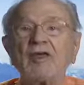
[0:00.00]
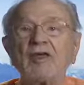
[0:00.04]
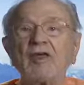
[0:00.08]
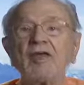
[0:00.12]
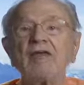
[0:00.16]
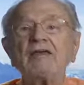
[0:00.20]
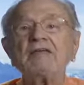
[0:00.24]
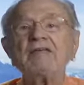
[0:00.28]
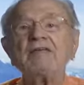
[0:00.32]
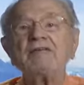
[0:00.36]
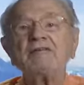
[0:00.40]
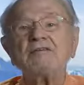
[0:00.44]

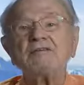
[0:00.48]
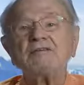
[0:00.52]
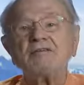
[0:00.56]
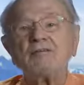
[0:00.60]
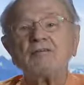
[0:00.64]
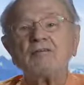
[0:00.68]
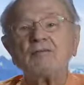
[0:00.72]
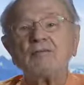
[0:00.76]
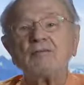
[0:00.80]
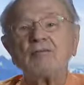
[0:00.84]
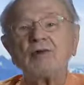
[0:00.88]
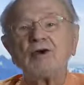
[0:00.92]
essence
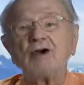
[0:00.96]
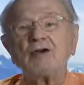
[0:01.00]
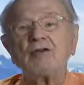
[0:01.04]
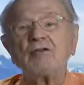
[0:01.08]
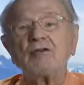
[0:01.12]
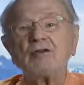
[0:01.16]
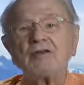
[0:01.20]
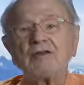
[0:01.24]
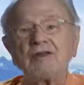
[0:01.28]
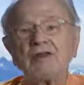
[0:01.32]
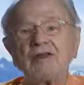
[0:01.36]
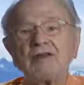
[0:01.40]
of the
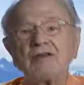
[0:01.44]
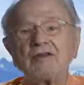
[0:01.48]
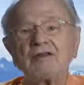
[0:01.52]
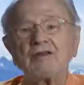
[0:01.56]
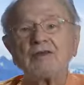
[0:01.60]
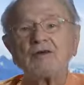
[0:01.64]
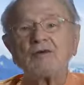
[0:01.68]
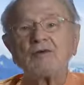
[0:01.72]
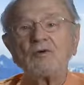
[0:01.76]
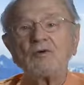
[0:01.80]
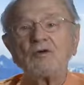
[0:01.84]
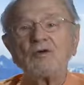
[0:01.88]
Bhagavad
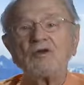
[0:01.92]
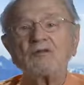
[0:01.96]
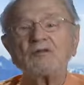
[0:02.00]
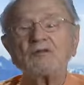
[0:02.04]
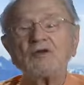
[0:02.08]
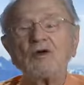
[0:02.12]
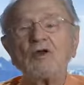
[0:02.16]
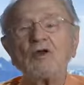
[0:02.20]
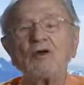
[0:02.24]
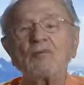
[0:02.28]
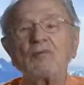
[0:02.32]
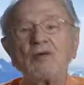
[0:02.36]
Gita, what it's
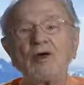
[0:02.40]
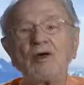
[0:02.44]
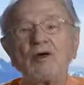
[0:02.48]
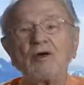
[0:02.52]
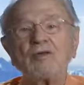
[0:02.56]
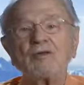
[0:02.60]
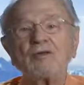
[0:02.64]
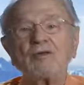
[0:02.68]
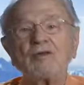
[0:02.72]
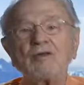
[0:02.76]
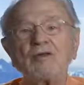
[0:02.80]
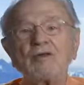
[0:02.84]
all
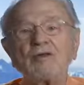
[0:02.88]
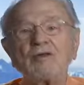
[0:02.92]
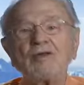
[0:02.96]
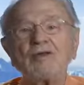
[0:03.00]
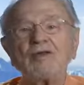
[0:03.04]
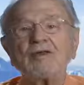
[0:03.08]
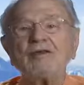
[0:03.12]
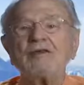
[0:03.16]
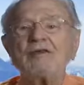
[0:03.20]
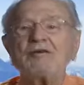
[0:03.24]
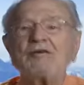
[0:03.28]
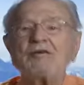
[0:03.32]
about.
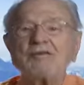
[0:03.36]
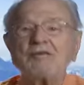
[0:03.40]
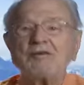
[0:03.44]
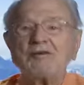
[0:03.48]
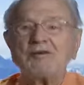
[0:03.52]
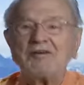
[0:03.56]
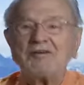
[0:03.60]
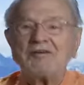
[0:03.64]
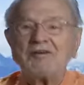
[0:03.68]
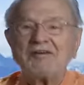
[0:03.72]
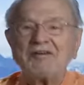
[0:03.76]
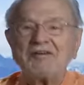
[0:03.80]

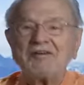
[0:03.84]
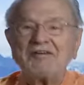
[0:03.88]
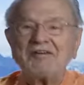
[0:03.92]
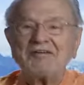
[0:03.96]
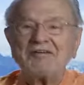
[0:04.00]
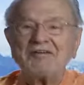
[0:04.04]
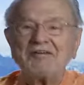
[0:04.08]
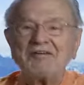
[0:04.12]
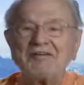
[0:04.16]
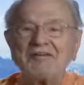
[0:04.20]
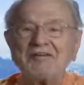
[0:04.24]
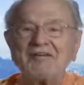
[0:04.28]
Joy to you.